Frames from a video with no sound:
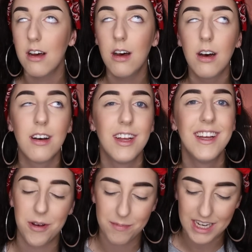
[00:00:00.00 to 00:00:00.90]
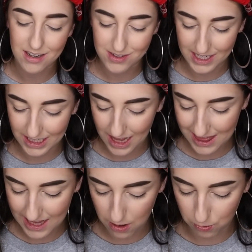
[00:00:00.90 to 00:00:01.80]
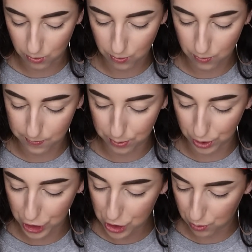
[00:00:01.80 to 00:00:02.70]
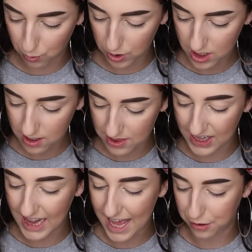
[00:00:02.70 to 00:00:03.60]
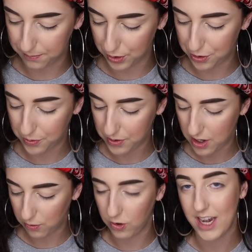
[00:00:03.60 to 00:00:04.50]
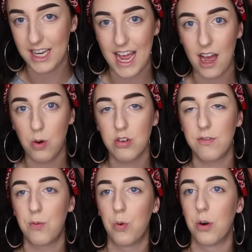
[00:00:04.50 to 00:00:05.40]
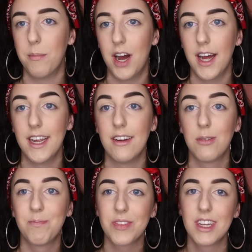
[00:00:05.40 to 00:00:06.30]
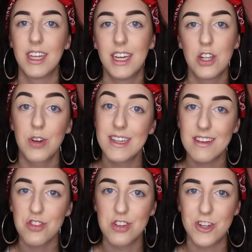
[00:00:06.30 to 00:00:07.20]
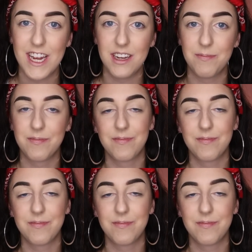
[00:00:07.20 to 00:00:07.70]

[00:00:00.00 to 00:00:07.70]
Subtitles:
I'm going to be using the blue, the lighter blue, right now for my transition shade.